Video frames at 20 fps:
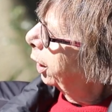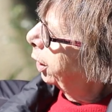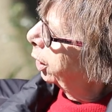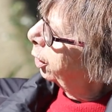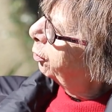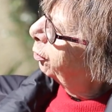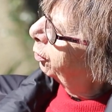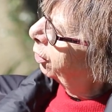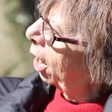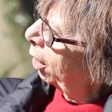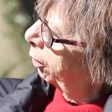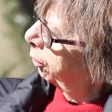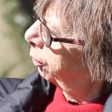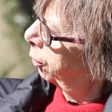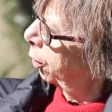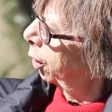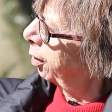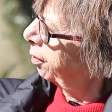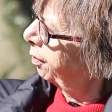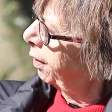And you've
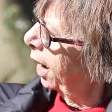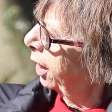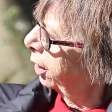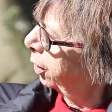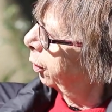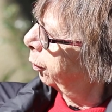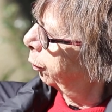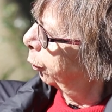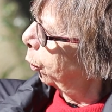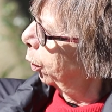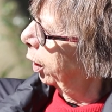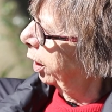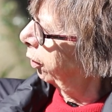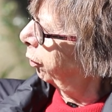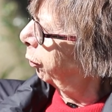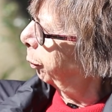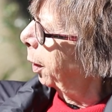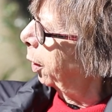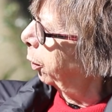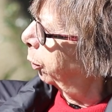touched on the fact you've already
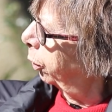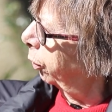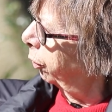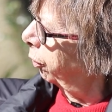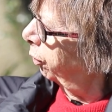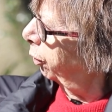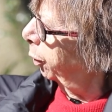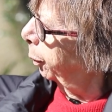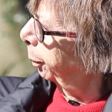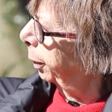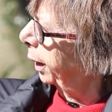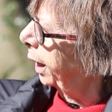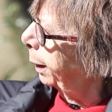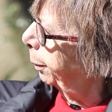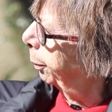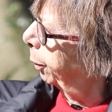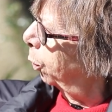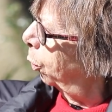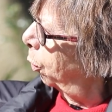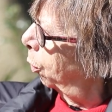spoken to some
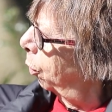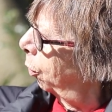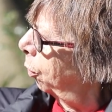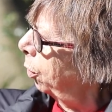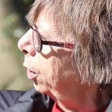people.